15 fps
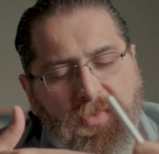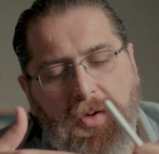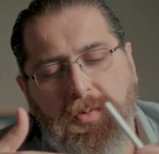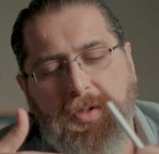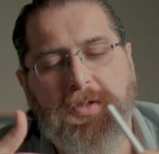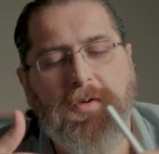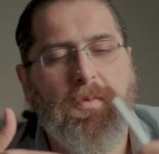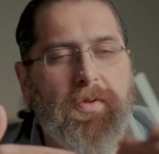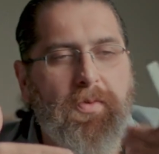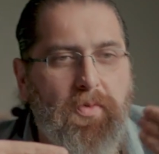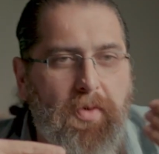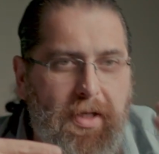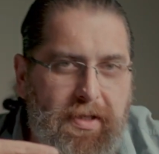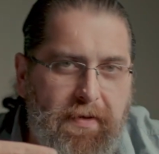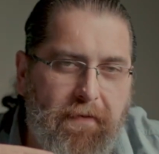with the
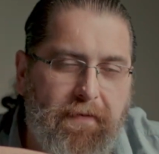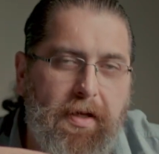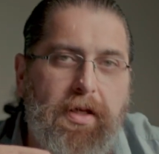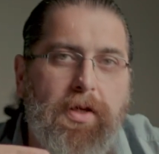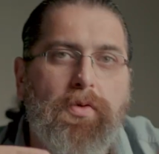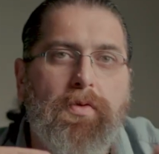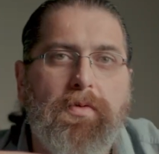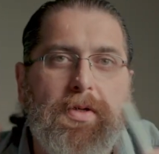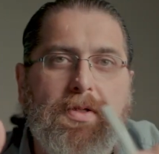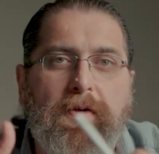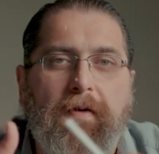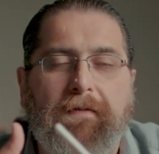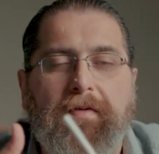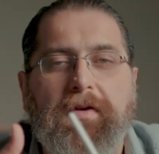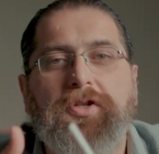release of the newer
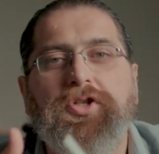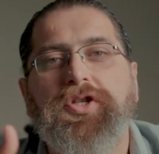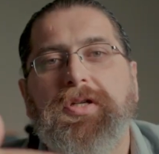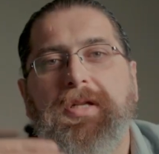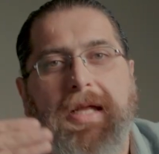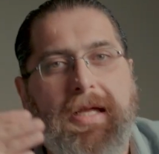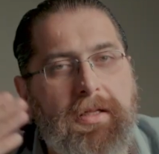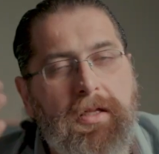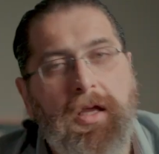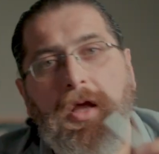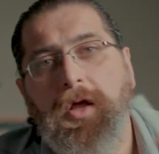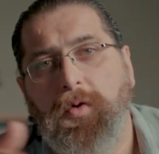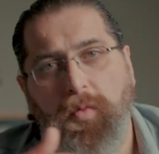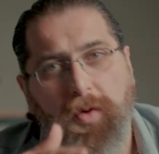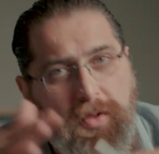Resolve version and
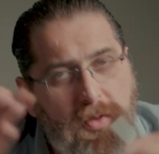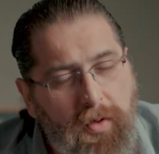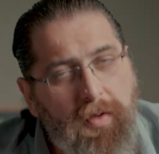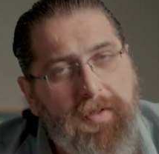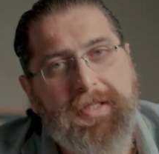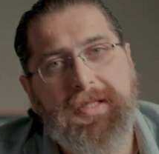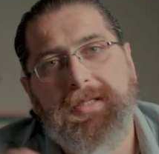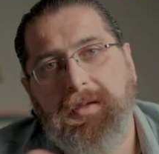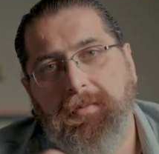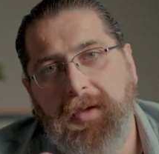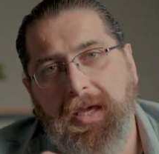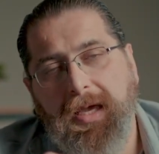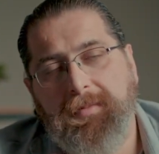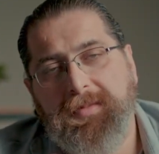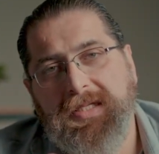when the whole system
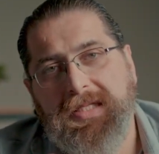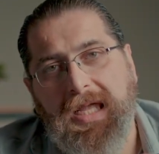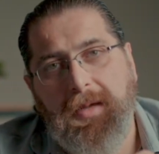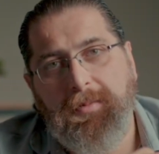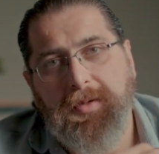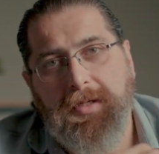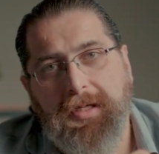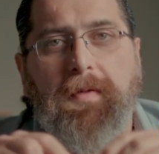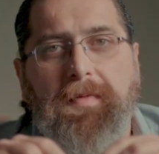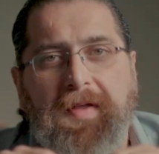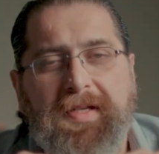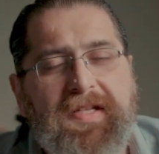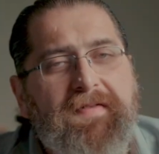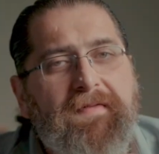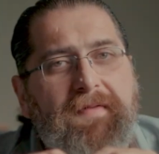becomes stable,
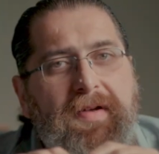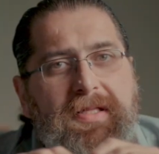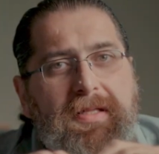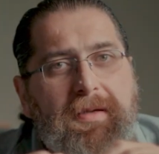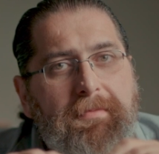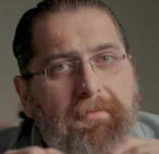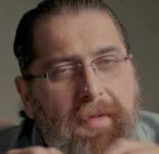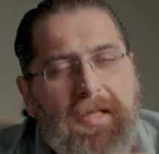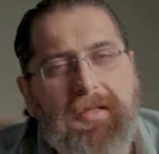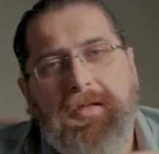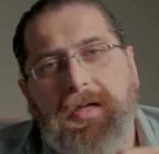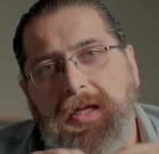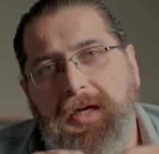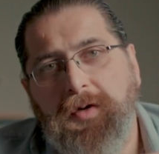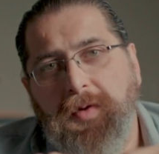this is
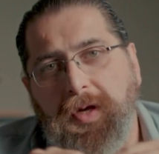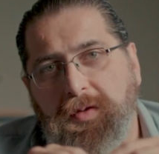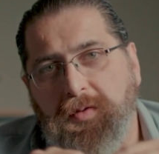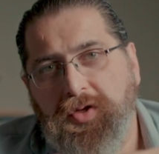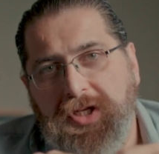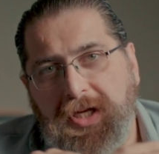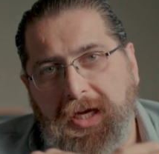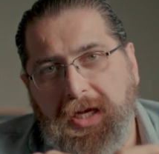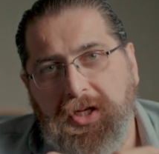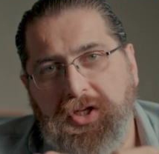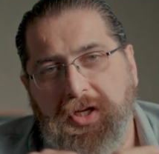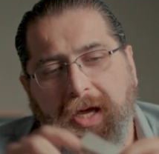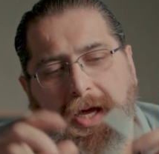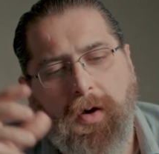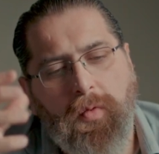fundamentally going to
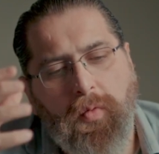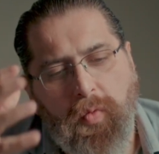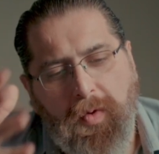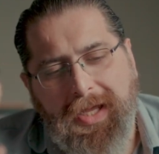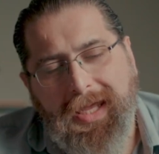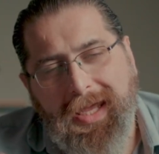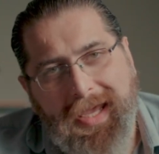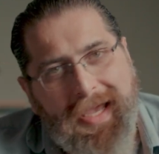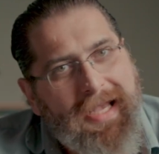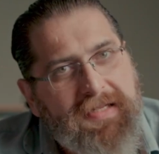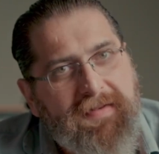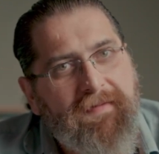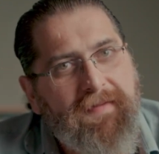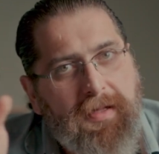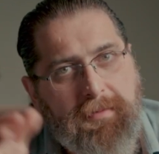change how we
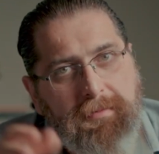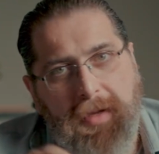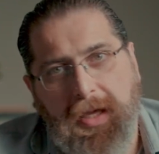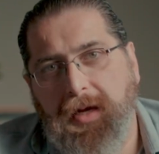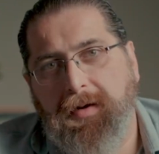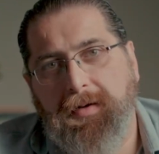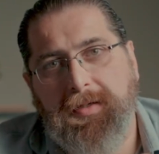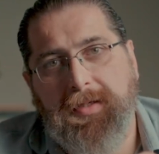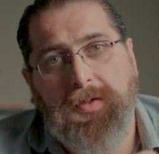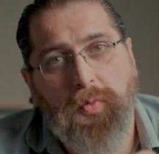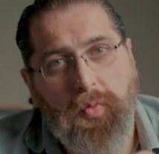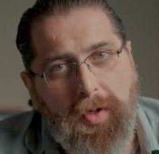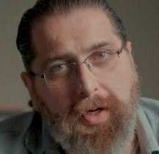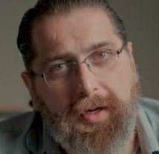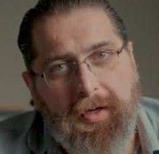as filmmakers
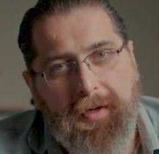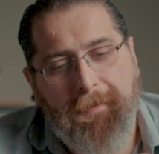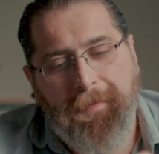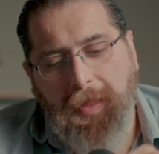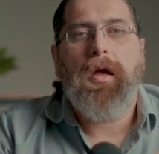work.